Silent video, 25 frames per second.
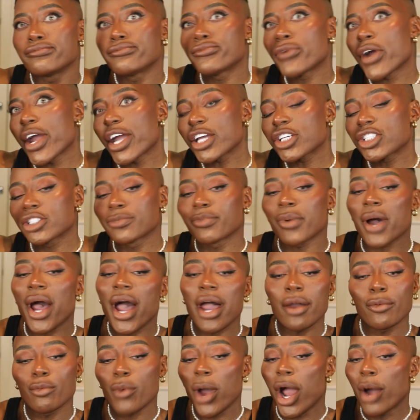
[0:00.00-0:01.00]
fresh. But
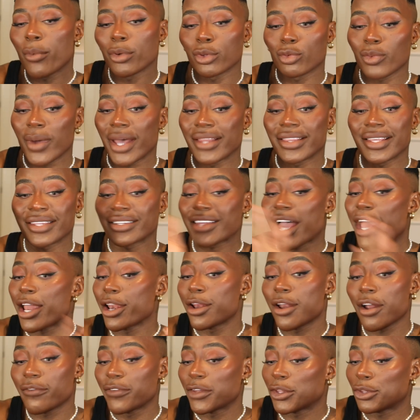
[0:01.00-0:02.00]
I would wear this. I
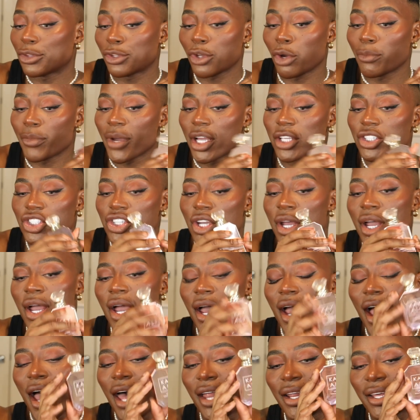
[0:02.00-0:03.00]
love it so much.
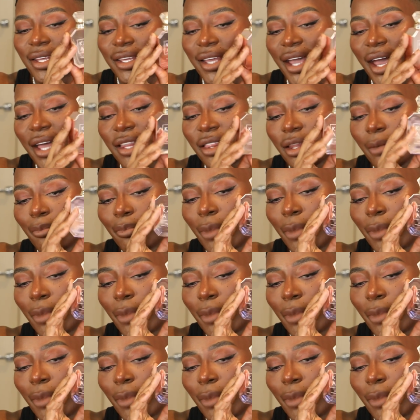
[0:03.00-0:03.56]
And again, the